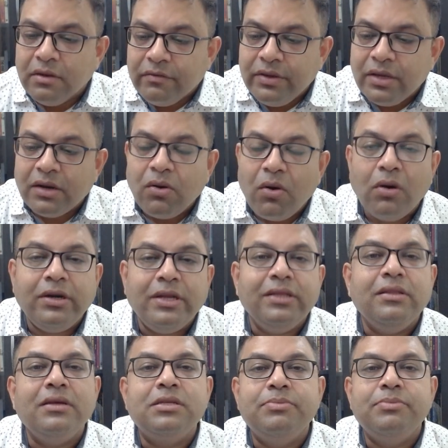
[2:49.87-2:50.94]
We are halting
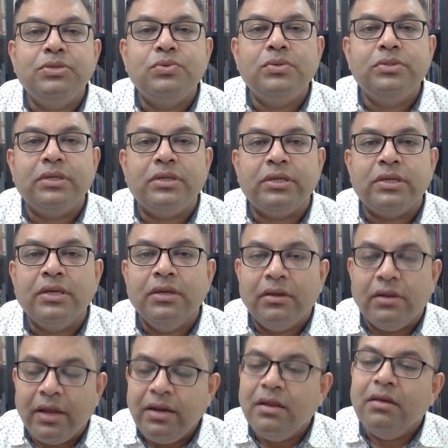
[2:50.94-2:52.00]
their spiritual journey,
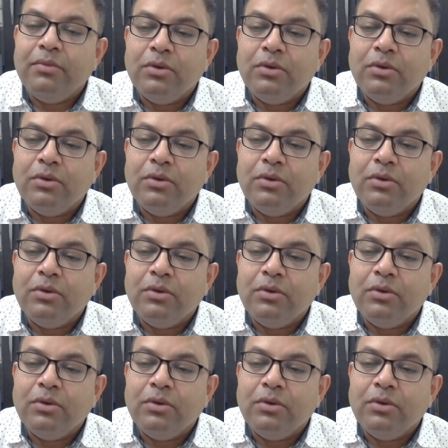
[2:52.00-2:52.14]
right?